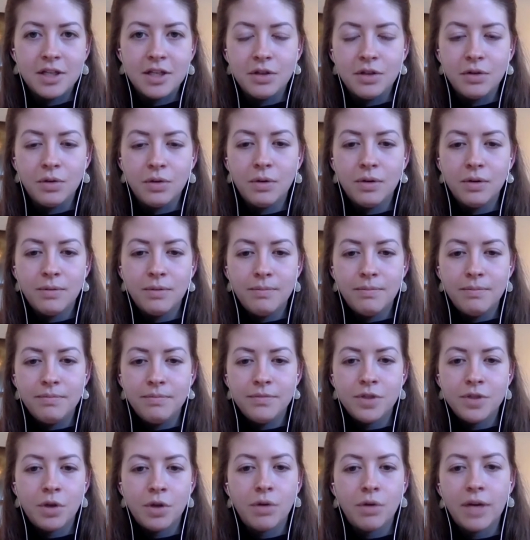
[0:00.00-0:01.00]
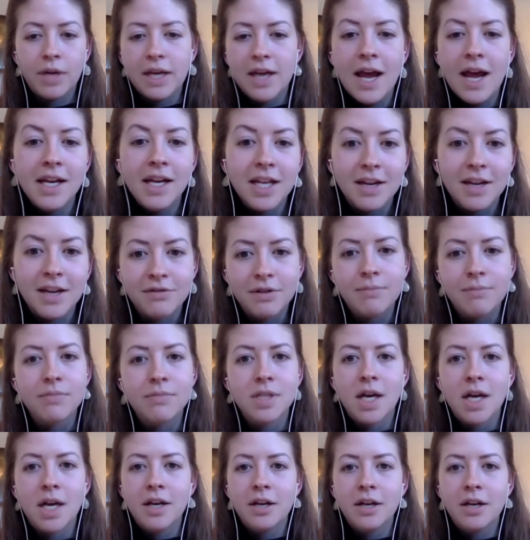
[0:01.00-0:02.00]
you don't get any of them
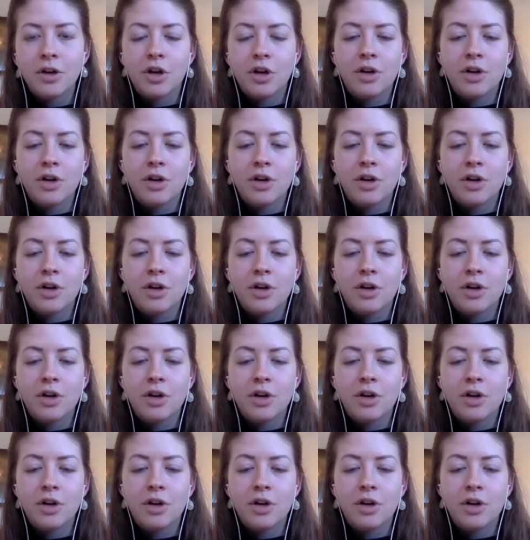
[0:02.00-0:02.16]
done,